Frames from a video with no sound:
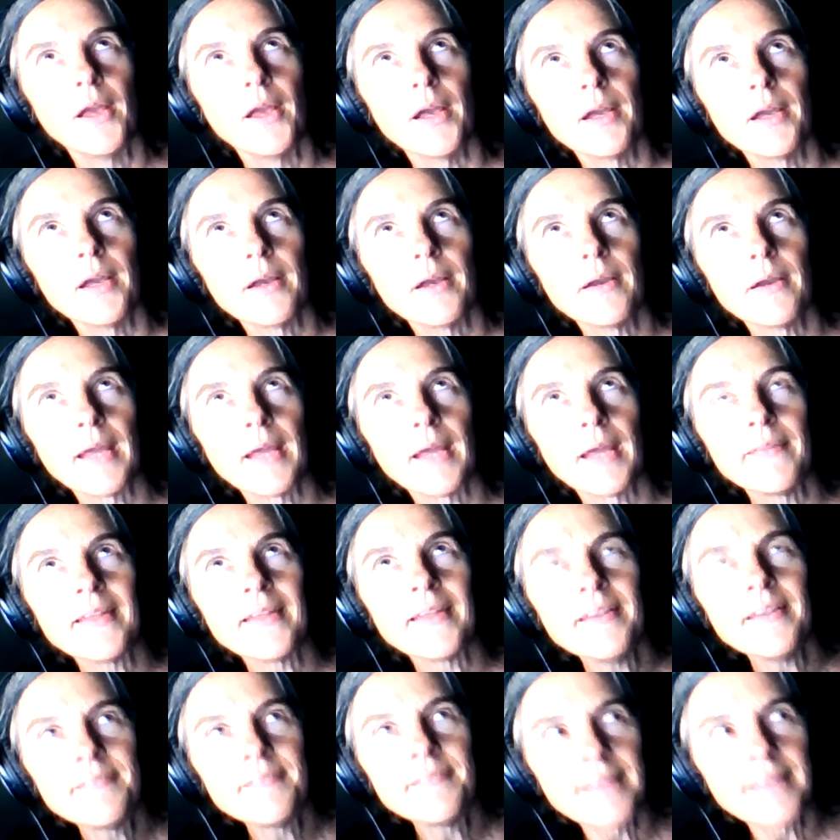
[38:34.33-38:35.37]
And
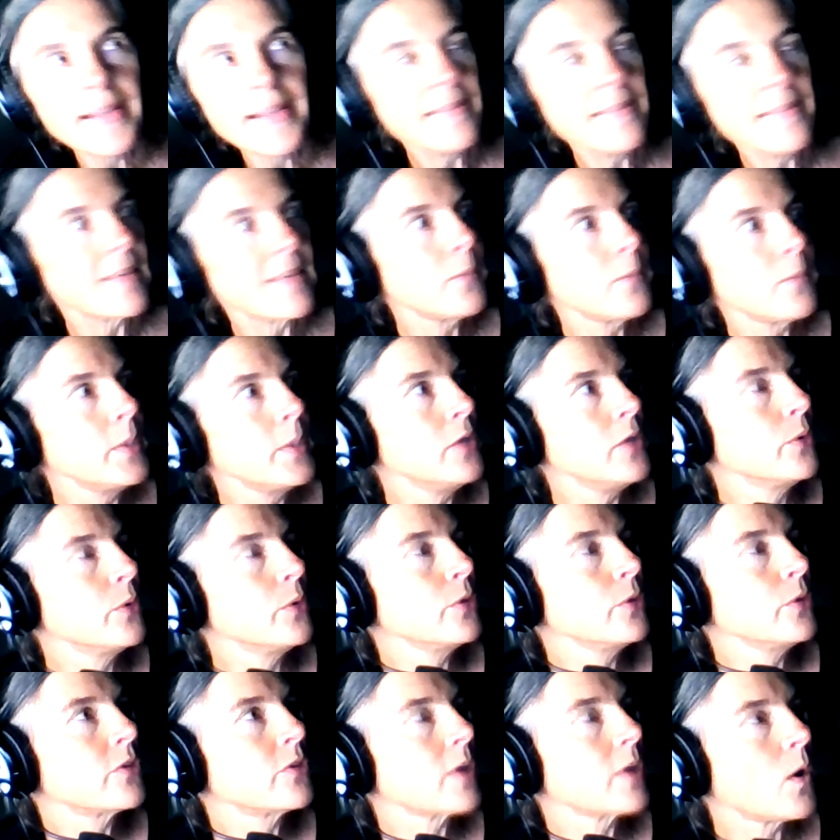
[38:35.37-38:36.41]
then the data we
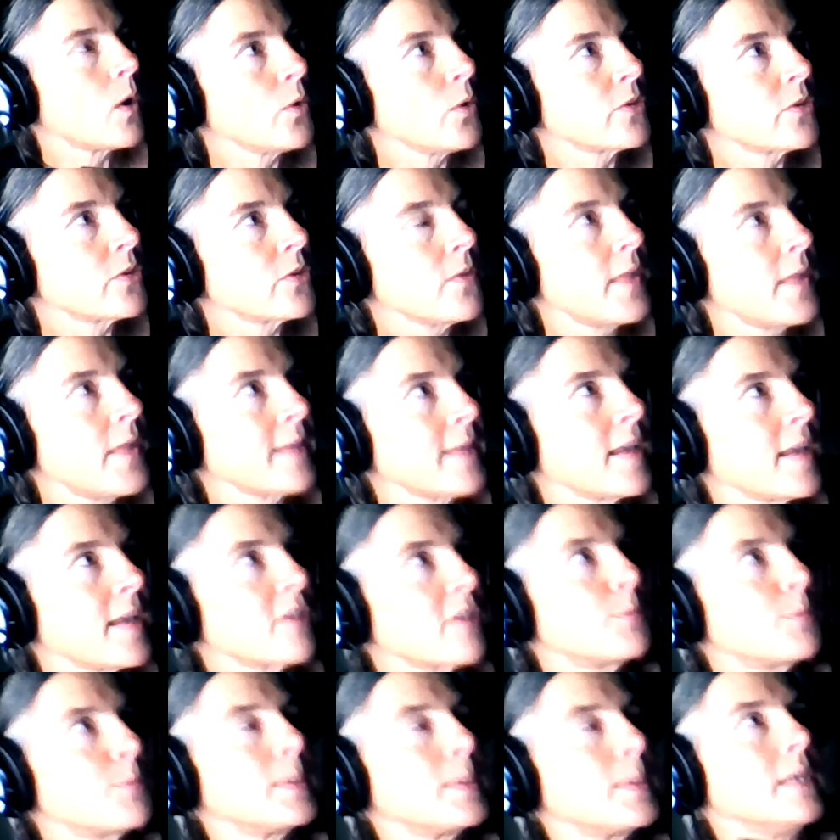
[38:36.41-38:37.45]
use, also that
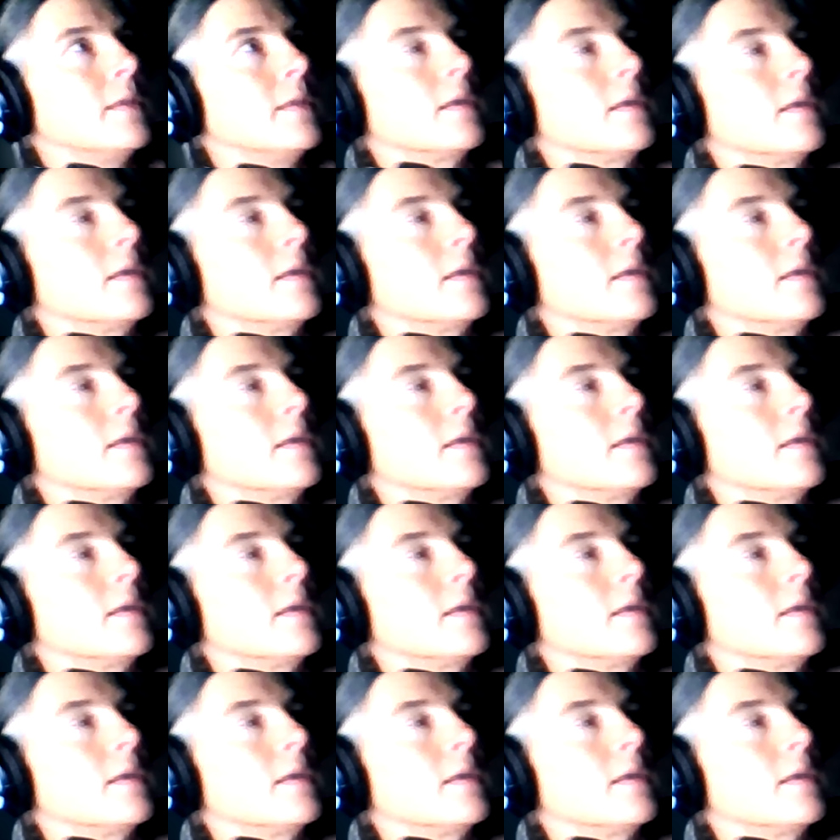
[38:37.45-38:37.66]
has been